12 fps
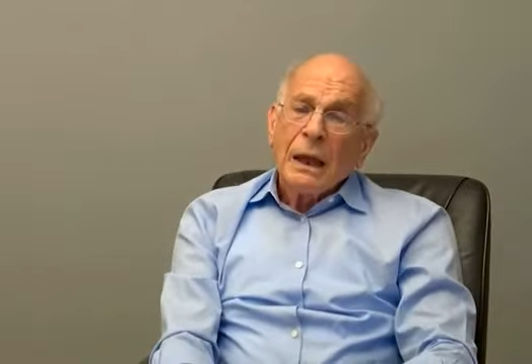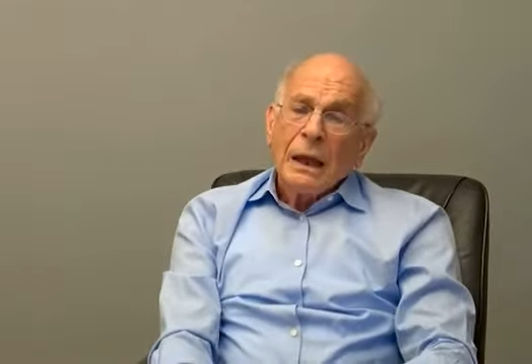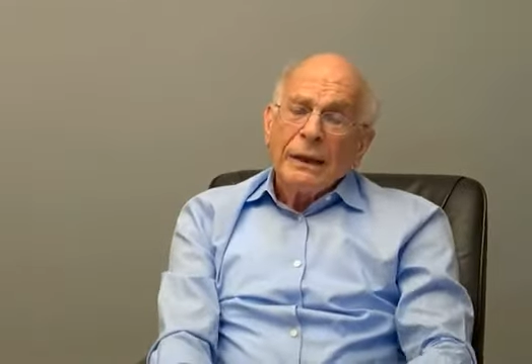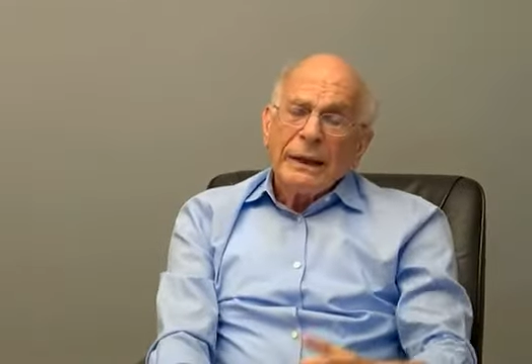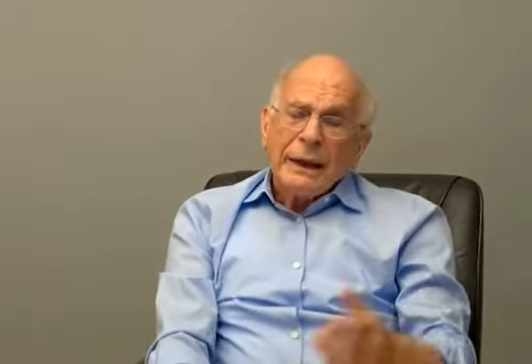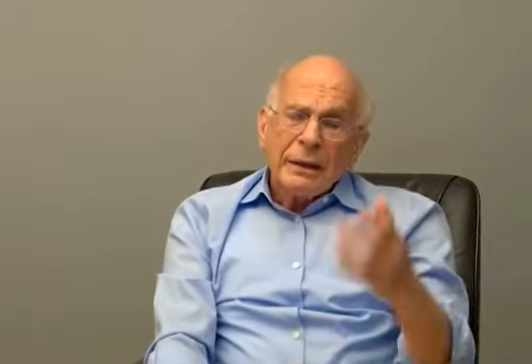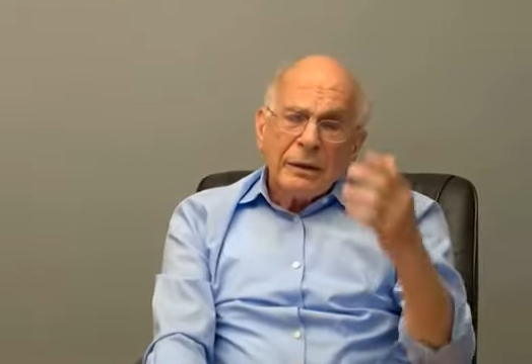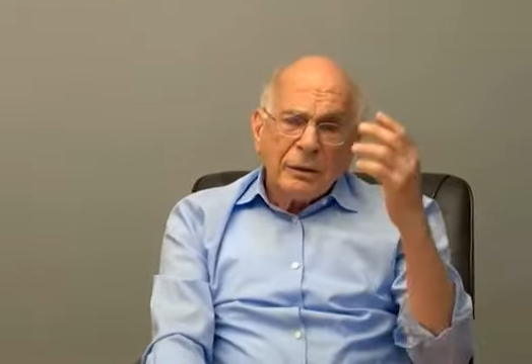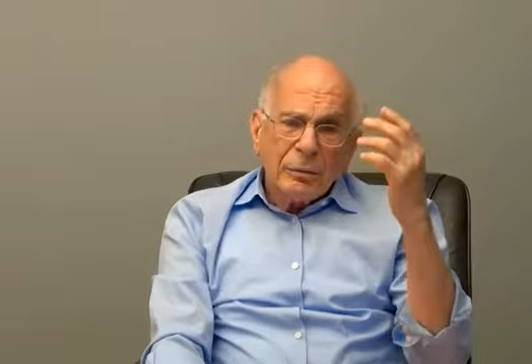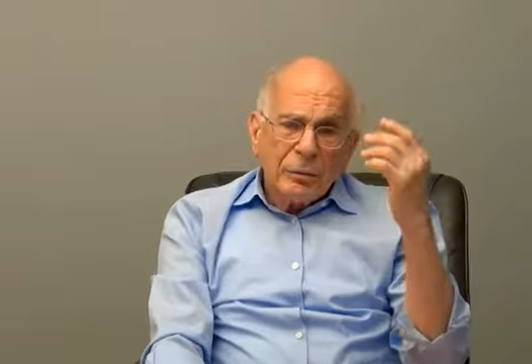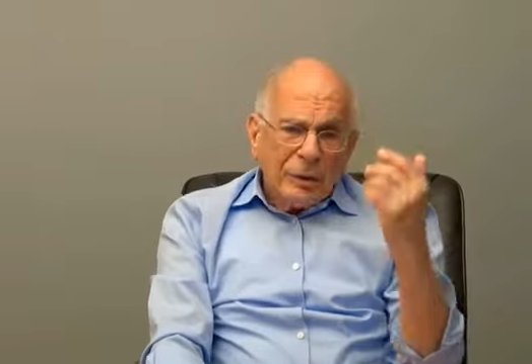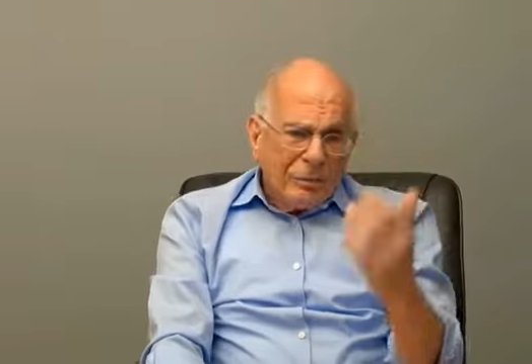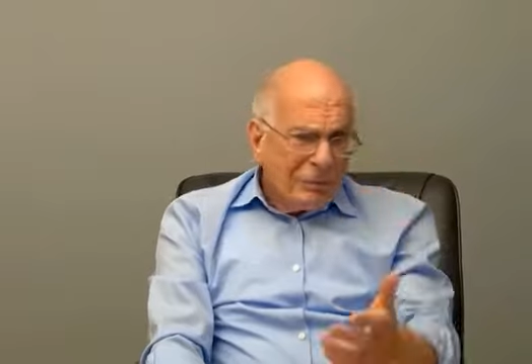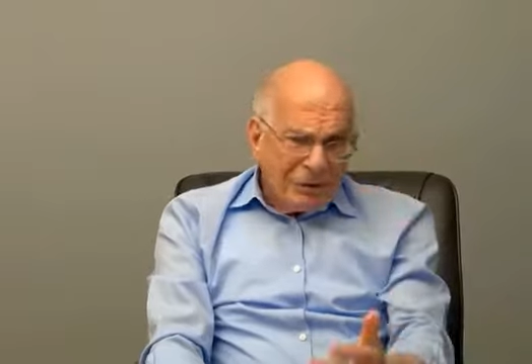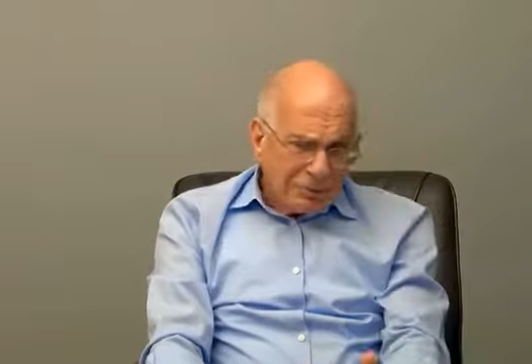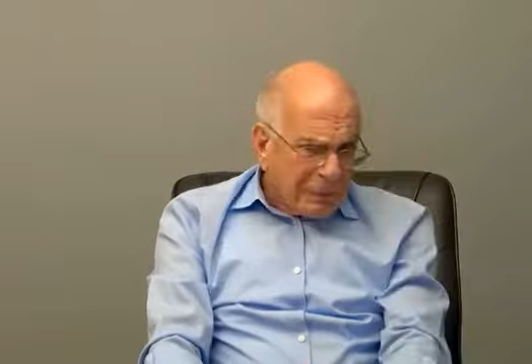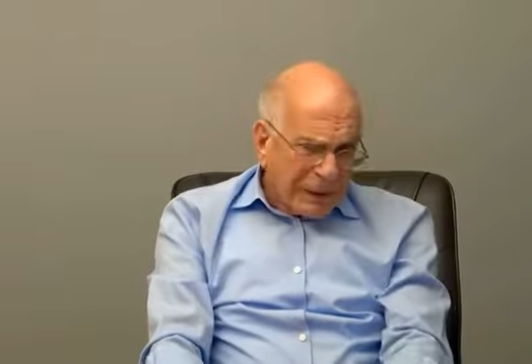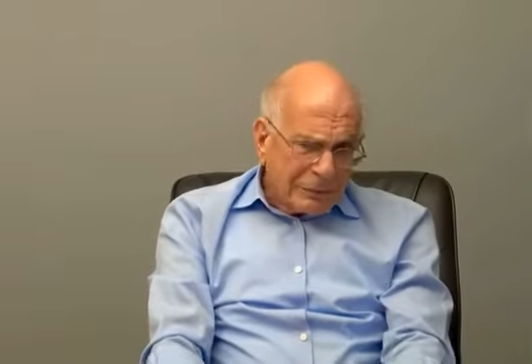Now, with
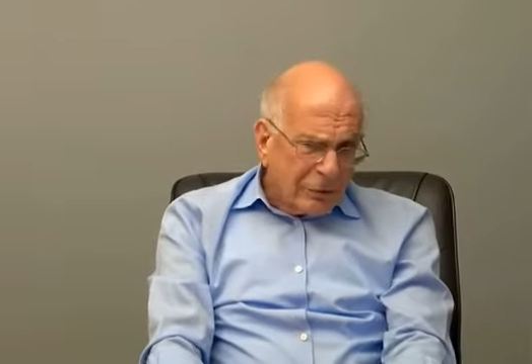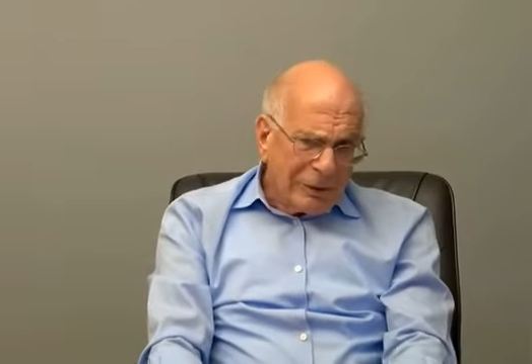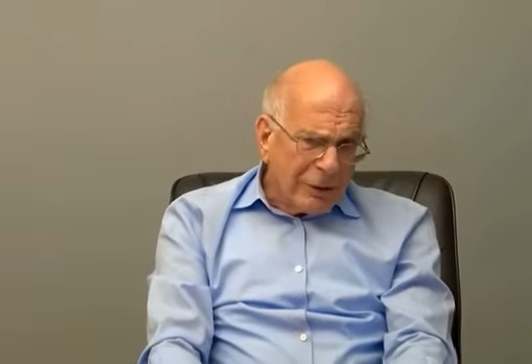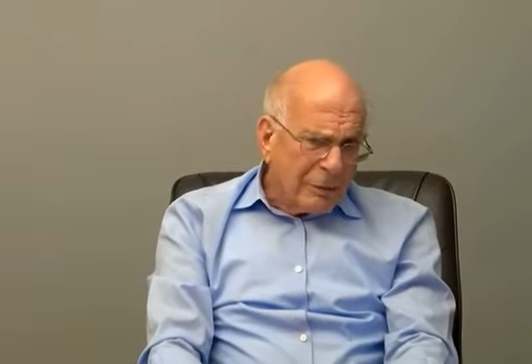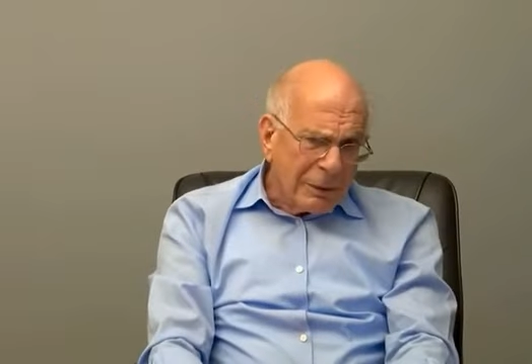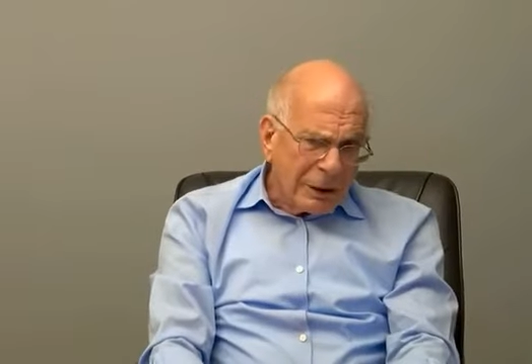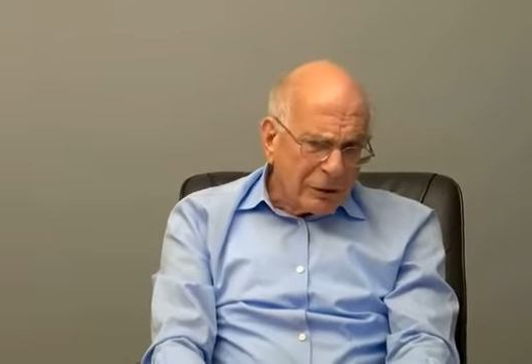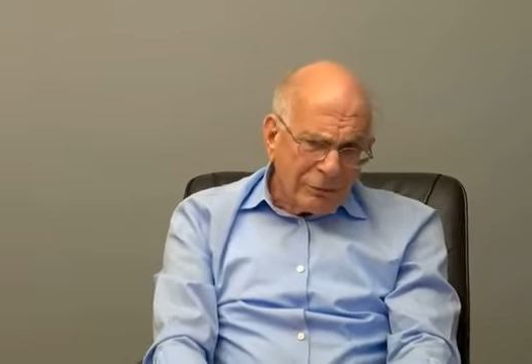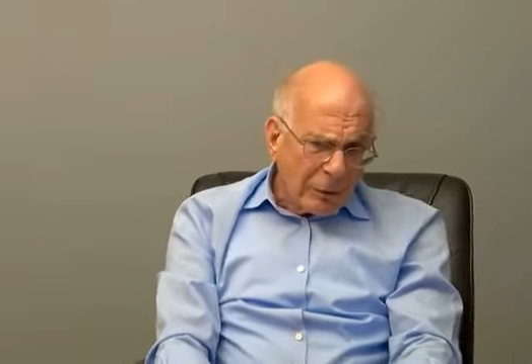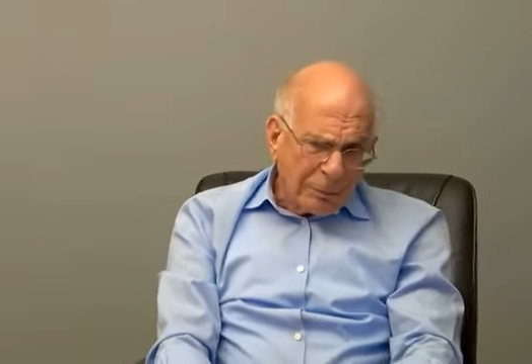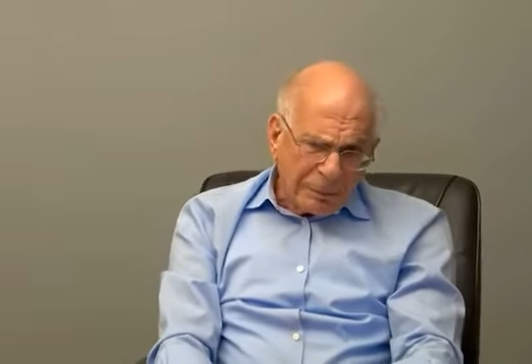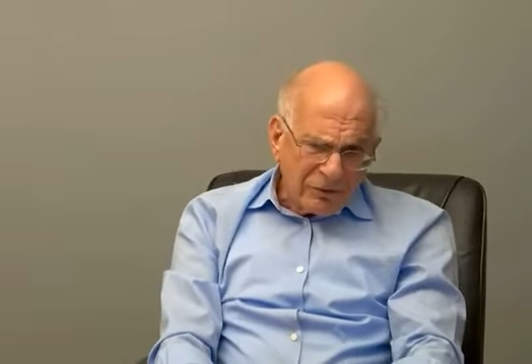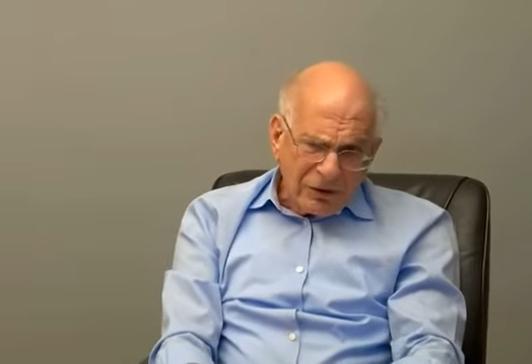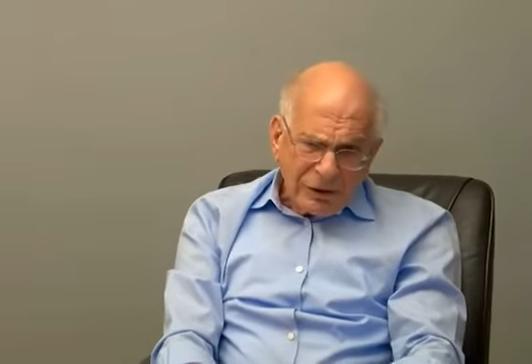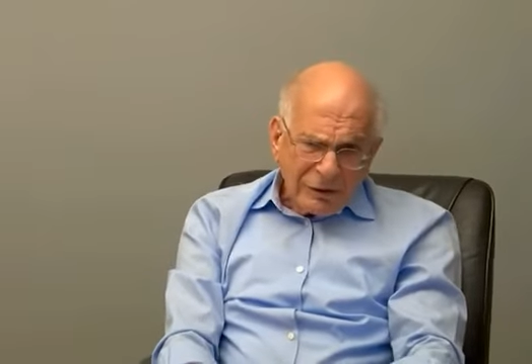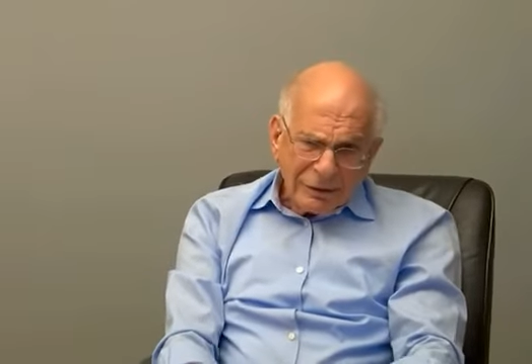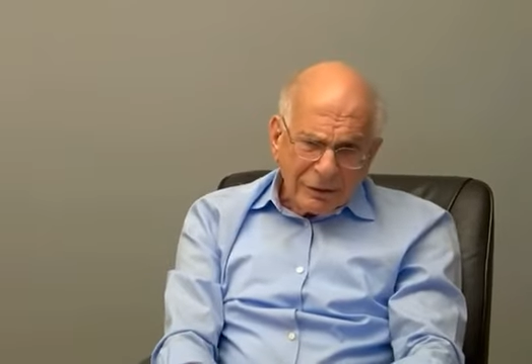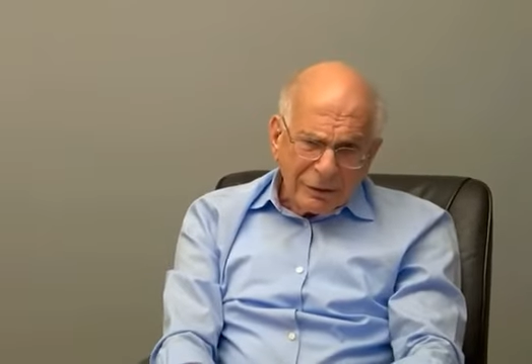respect to the amount of
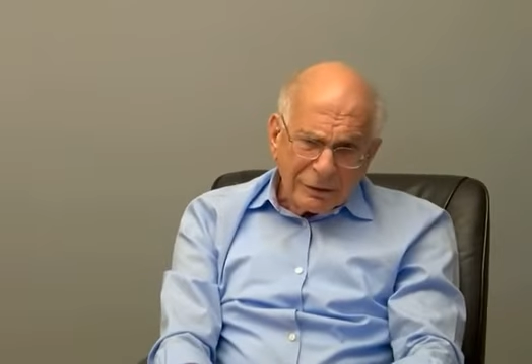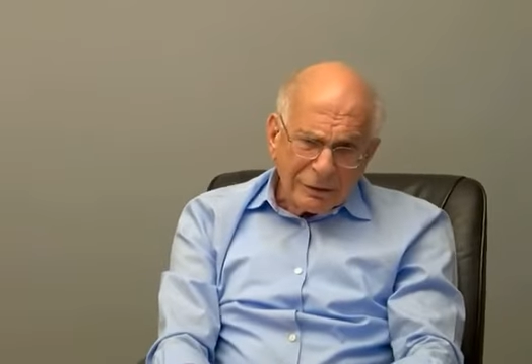opposition